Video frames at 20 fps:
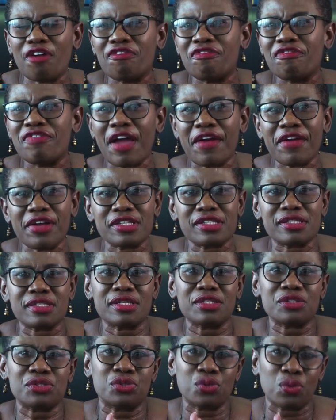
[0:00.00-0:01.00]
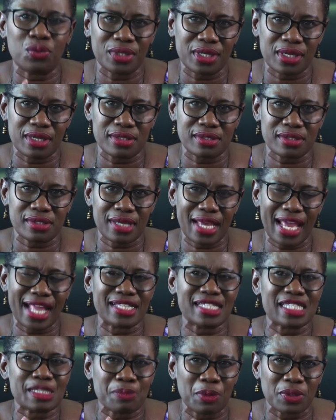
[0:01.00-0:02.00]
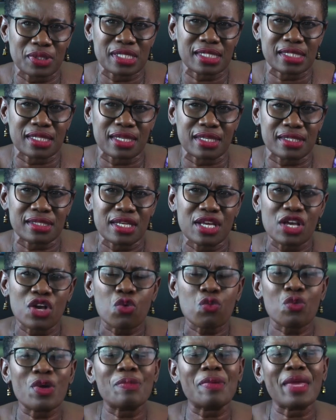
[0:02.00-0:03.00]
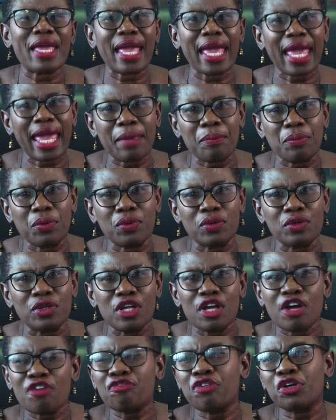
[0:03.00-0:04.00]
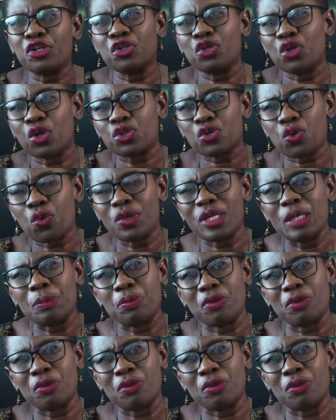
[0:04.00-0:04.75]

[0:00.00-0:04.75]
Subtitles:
of various donors and sponsors, we've been able for not only